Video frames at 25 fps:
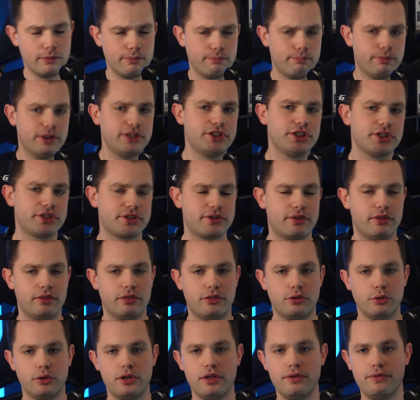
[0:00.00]
But just
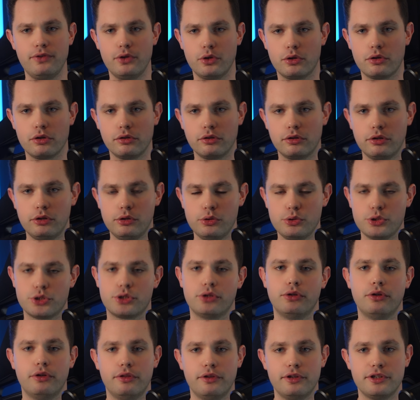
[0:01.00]
to give you a
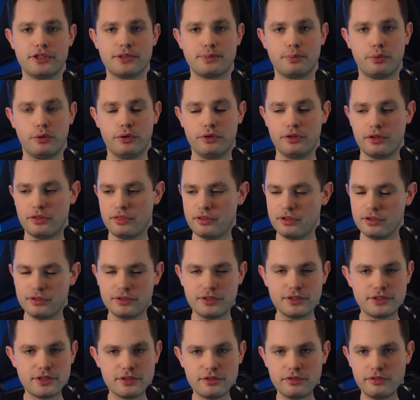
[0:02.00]
conclusion on this point, I think
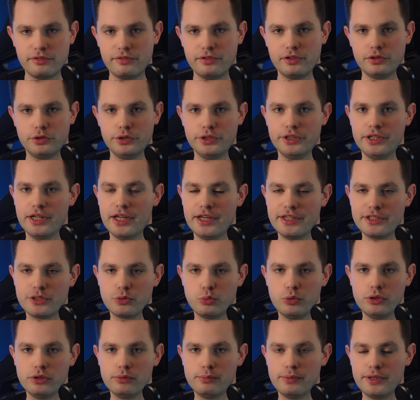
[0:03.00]
this is a very
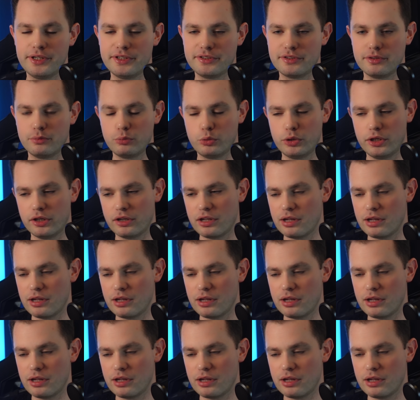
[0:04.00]
nice wheelbase with a